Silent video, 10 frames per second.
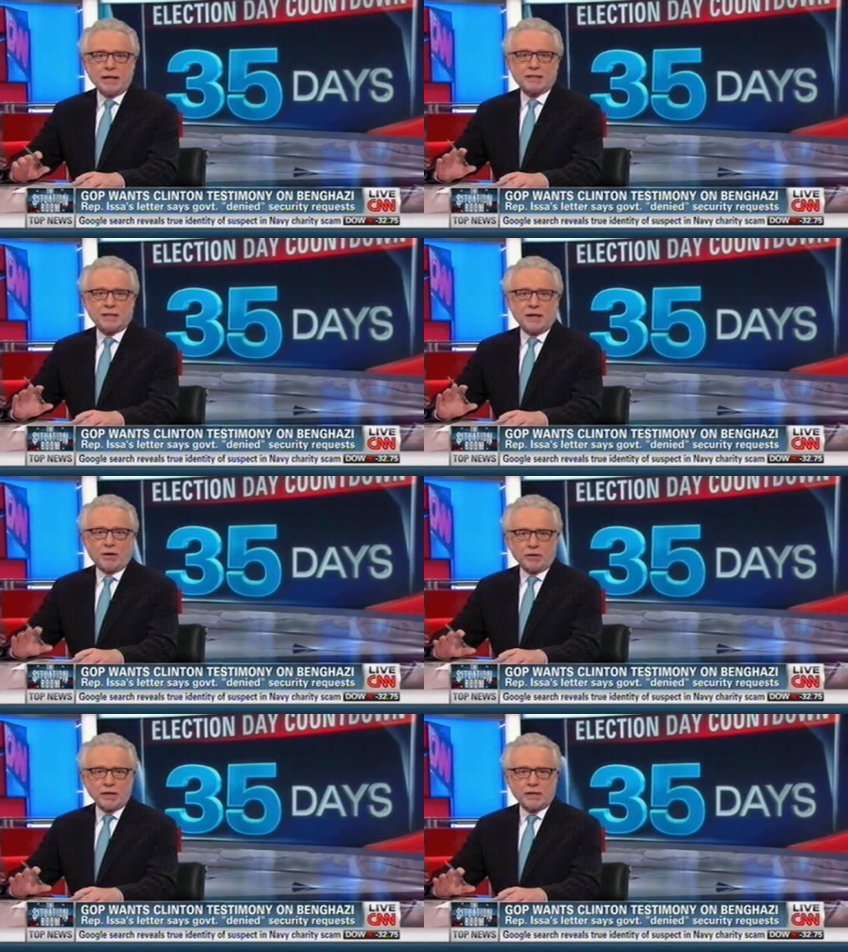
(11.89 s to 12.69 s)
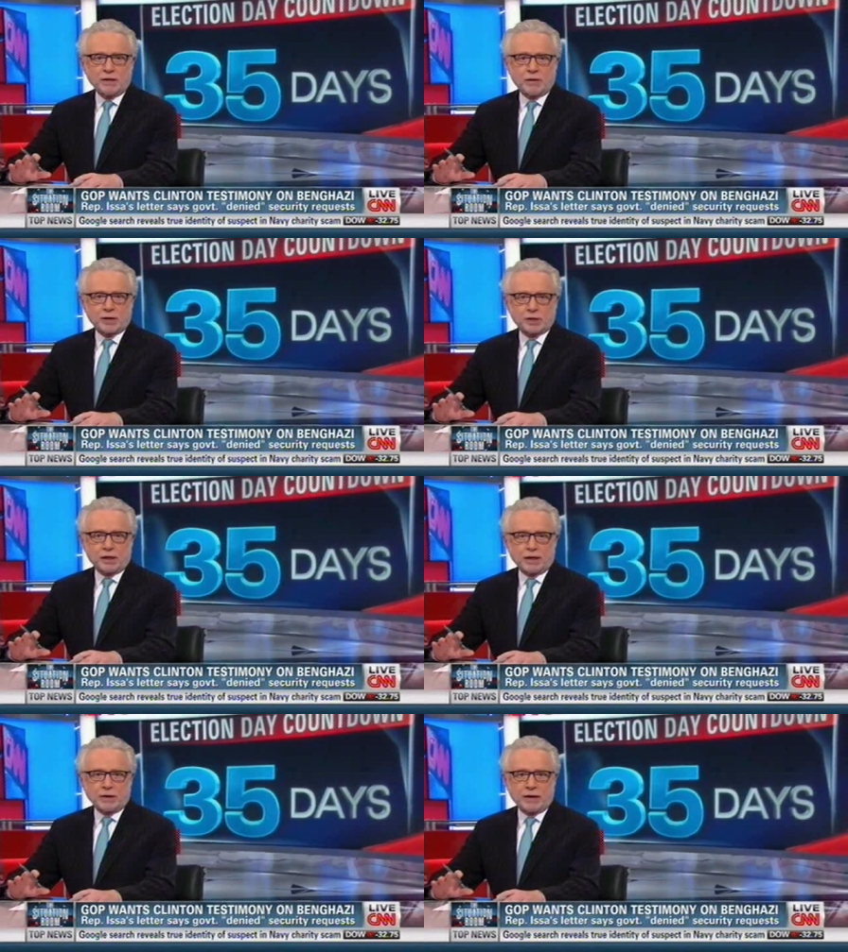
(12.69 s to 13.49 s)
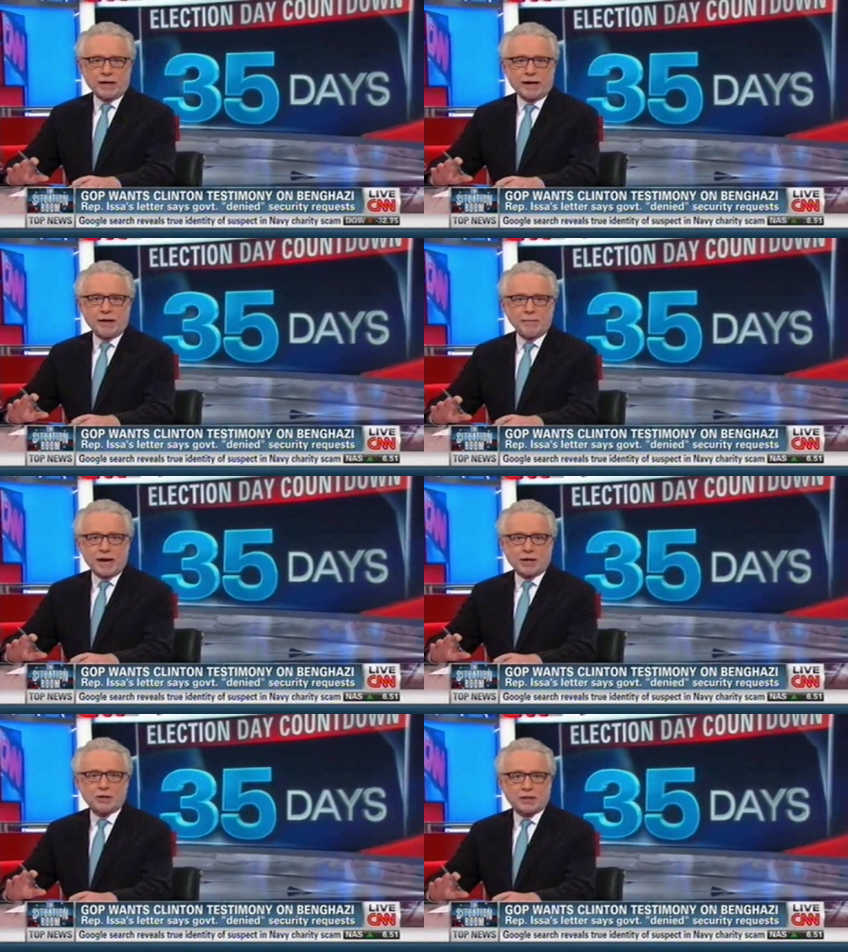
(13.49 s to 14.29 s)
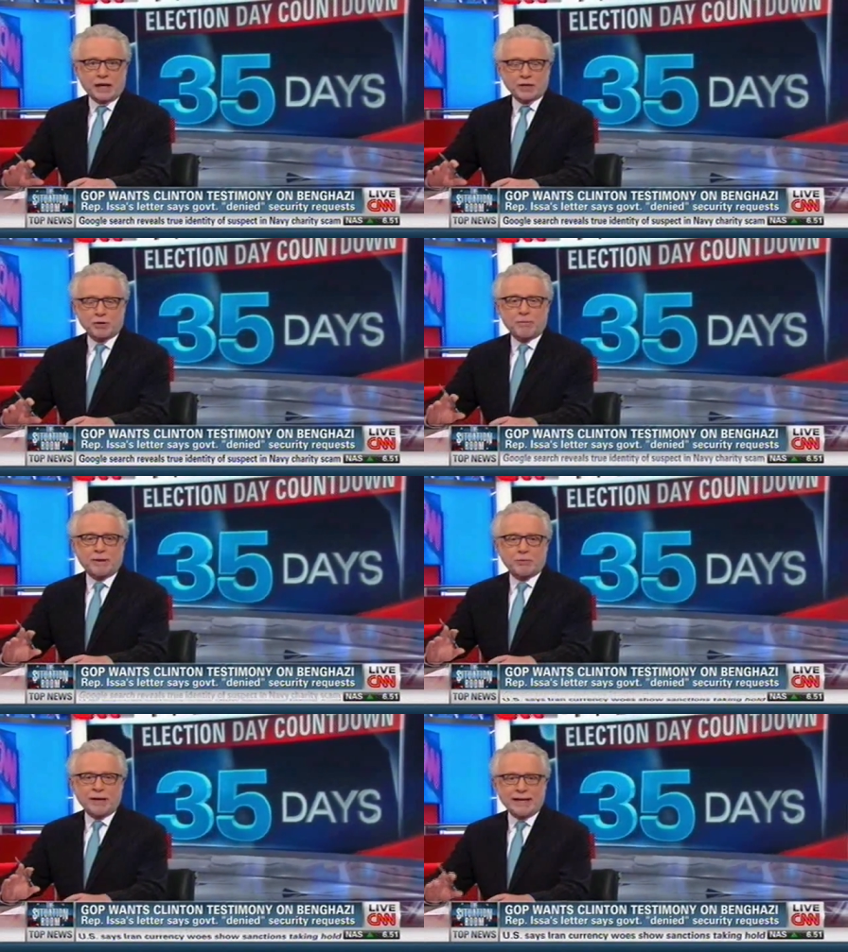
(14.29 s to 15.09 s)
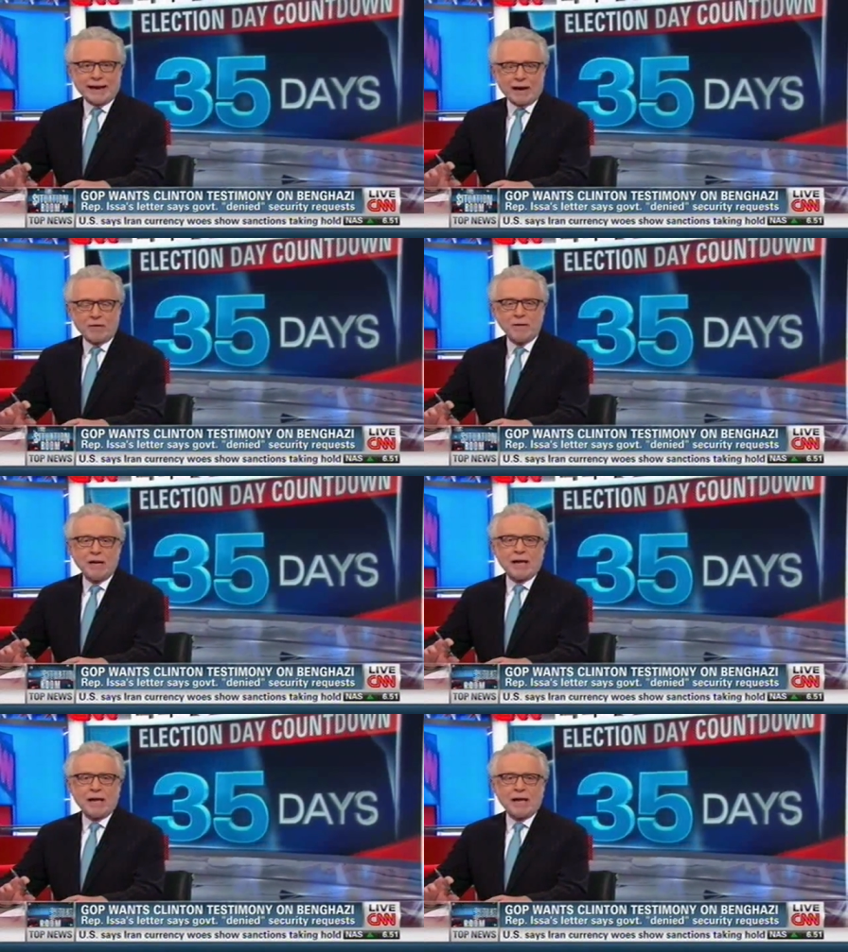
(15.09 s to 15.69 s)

It's the only congressional hearing on any matter scheduled between now